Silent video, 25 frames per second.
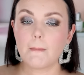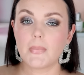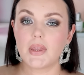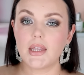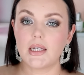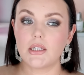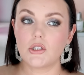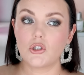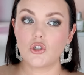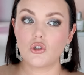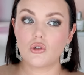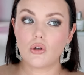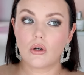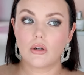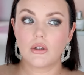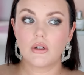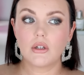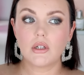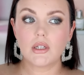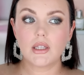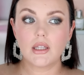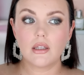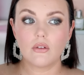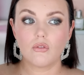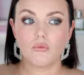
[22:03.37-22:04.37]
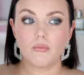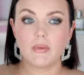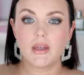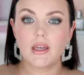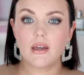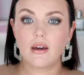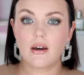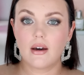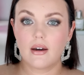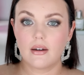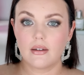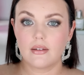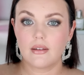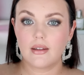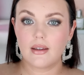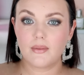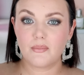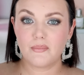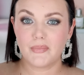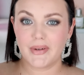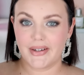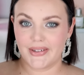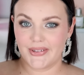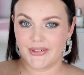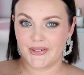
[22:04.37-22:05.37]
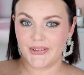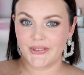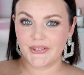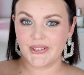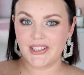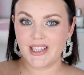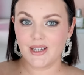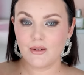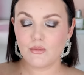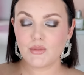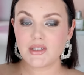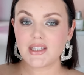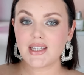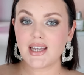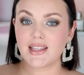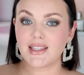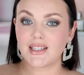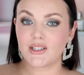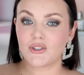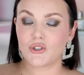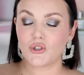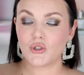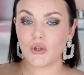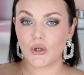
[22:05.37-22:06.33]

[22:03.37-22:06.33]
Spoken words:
They don't give me ugly butthole lips and they